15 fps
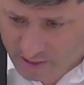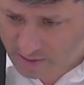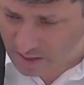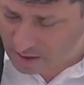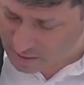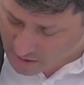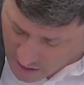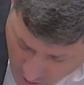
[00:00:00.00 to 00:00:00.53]
You take
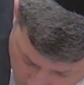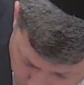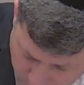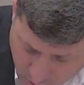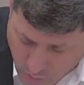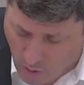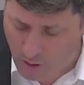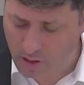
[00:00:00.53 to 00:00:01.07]
a thing, you
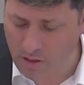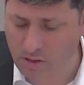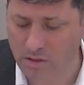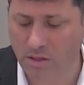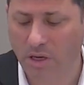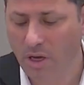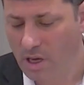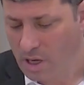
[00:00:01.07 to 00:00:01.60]
throw, you,
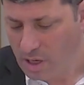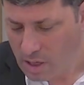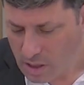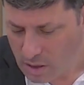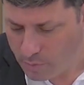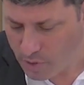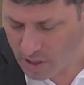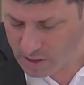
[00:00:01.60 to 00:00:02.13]

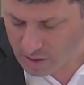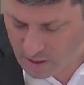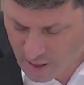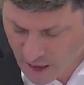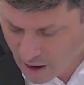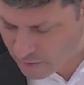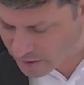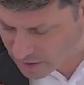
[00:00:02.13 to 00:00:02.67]
you put it into
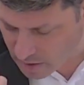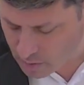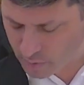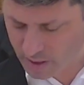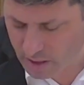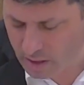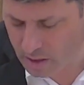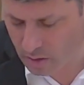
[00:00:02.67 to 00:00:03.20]
the herring and you
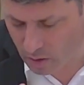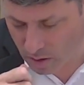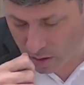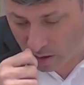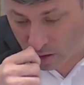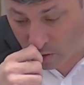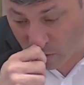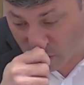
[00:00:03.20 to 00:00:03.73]
eat it, or,
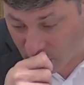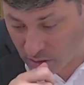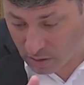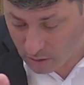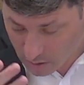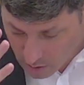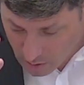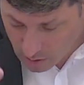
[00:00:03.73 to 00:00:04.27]
or